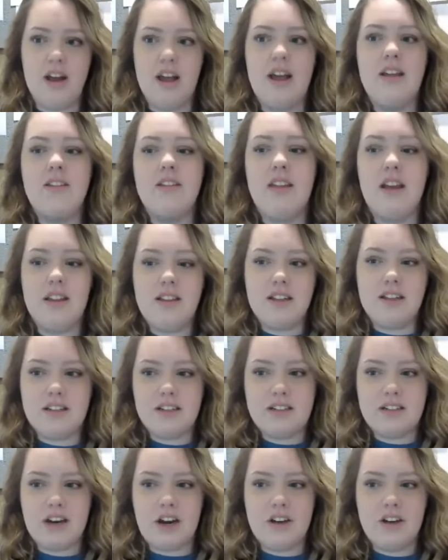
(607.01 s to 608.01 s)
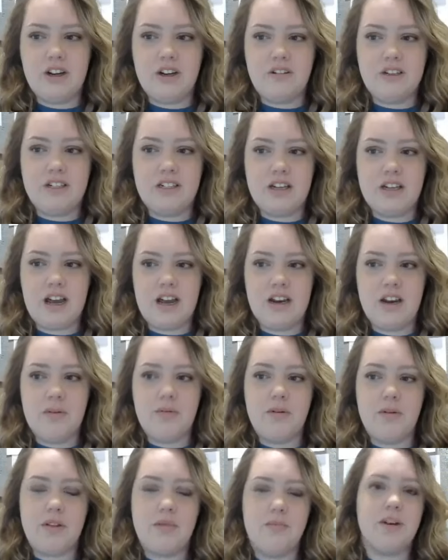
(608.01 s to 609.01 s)
Then this is how you're going to end up
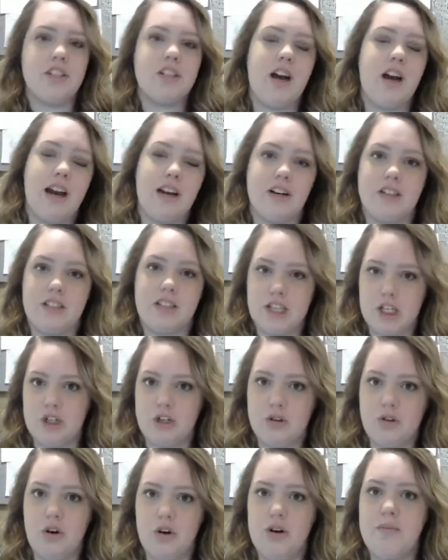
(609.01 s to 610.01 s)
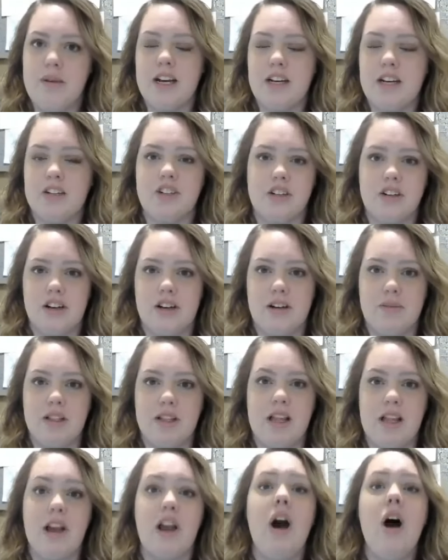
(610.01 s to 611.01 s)
with a much higher sender score, because you're going to be
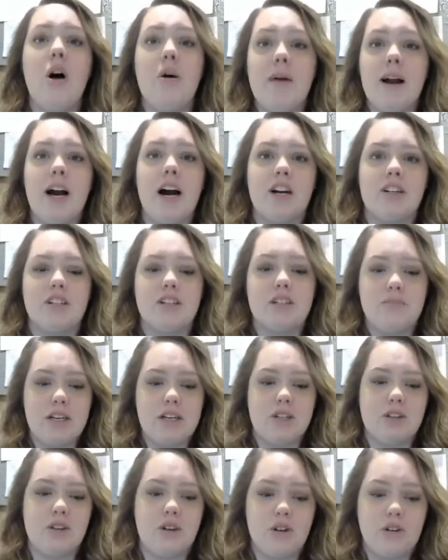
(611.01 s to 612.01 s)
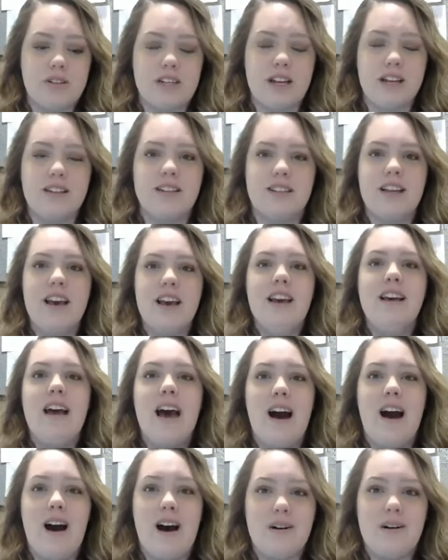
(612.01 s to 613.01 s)
like, oh my gosh, this makes total sense.
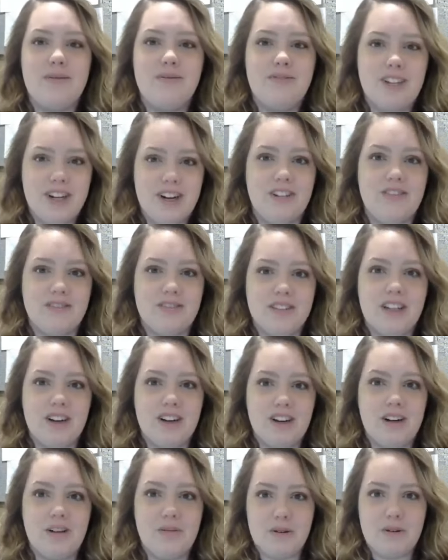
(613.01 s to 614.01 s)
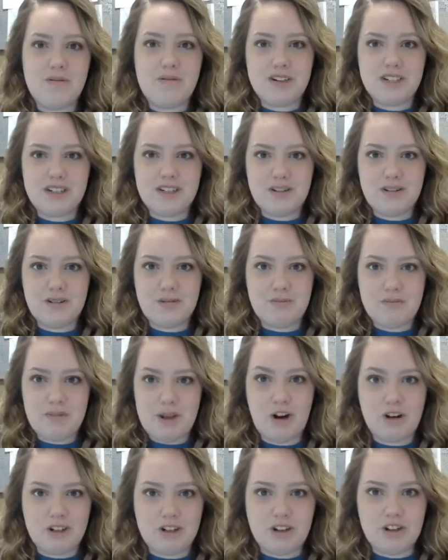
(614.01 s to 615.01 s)
They're going to want to be
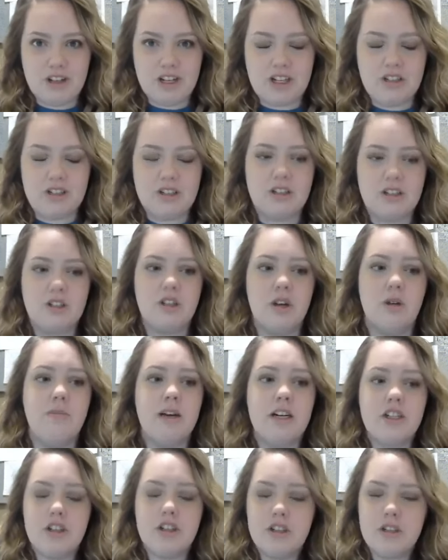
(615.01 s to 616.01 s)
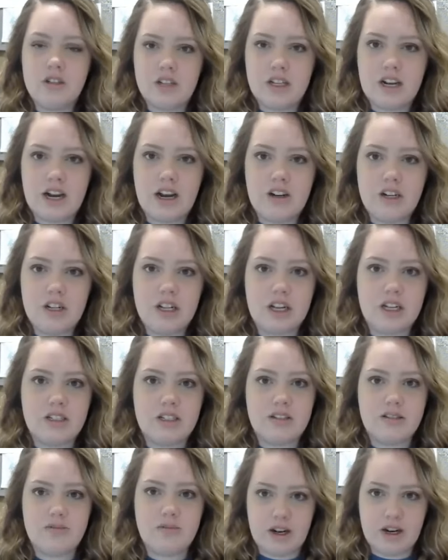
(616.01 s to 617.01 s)
on your list. So make sure you clean out your
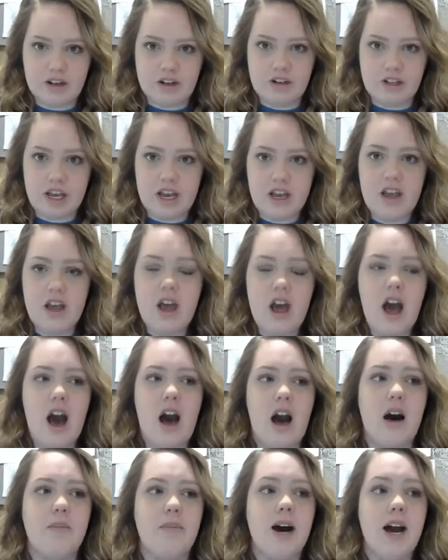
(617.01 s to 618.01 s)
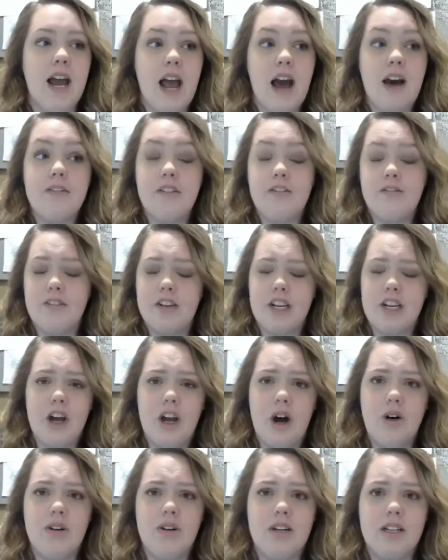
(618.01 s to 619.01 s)
list regularly. I have a
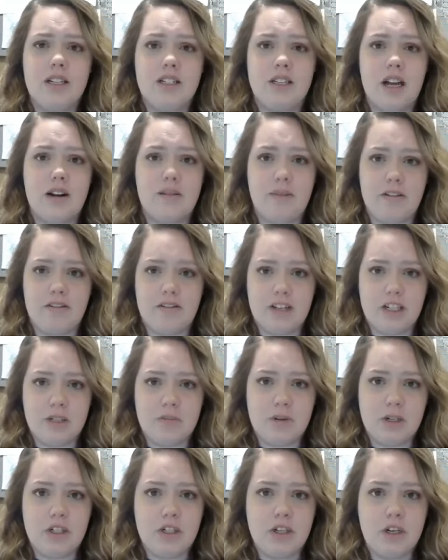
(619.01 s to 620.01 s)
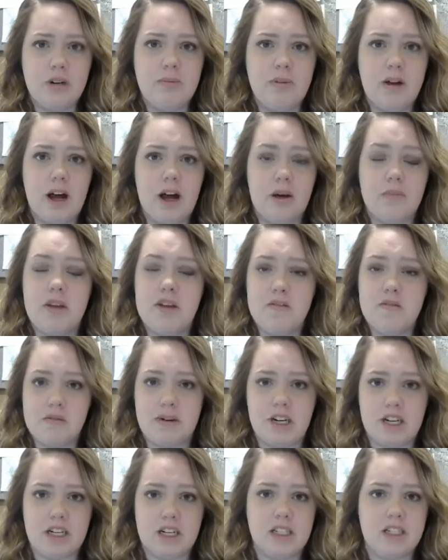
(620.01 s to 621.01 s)
video inside of my Facebook group, Email
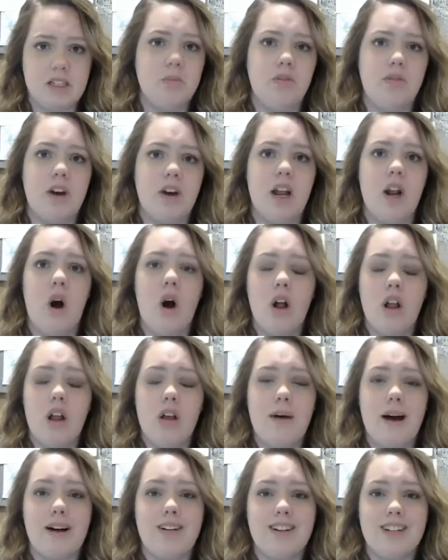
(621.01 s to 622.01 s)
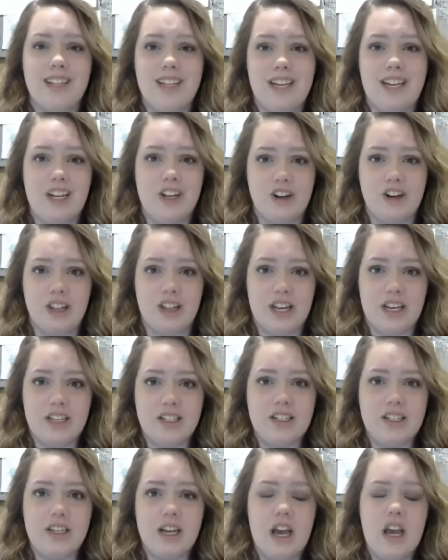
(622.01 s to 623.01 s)
Marketing Simplified, all about cleaning your
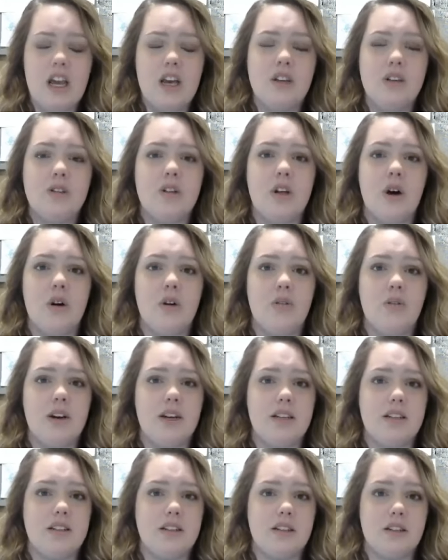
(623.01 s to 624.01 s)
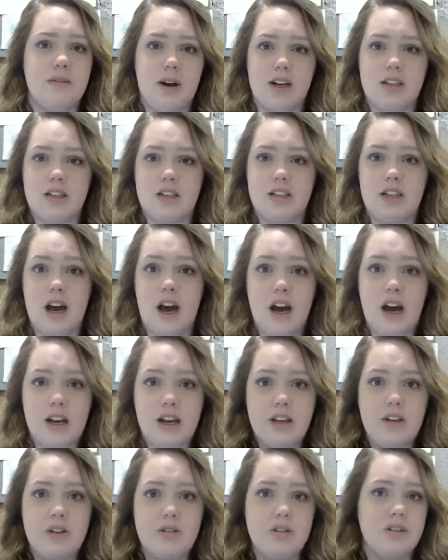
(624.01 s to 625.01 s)
list. So it's the process that I
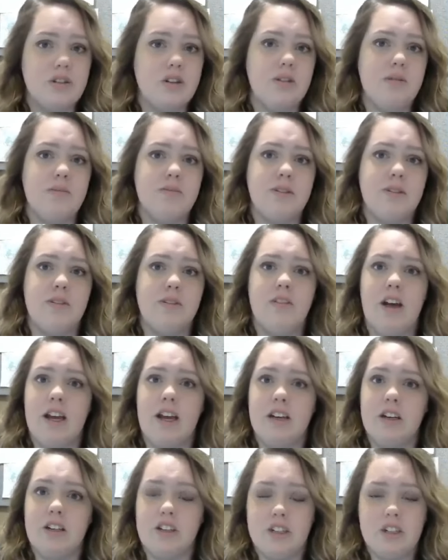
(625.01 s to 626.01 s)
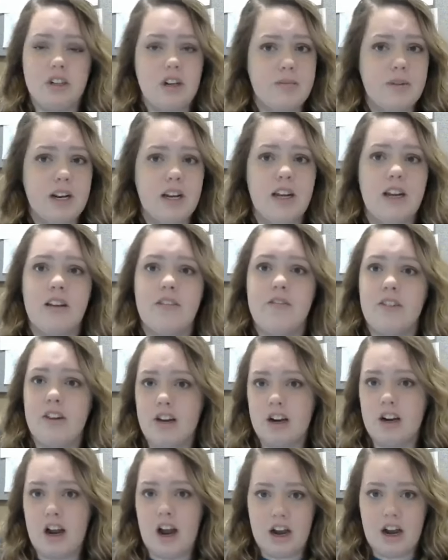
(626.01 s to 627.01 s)
use in terms of like determining and
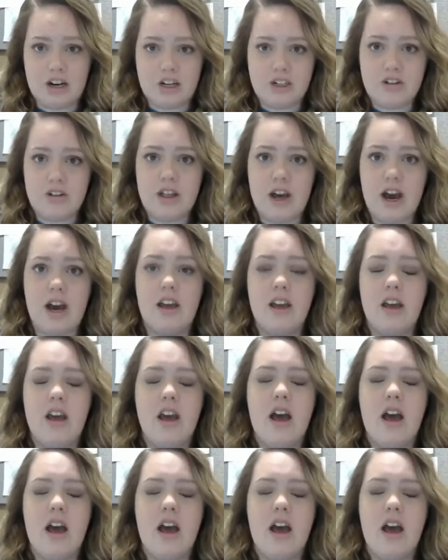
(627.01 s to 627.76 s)
figuring out how to do that.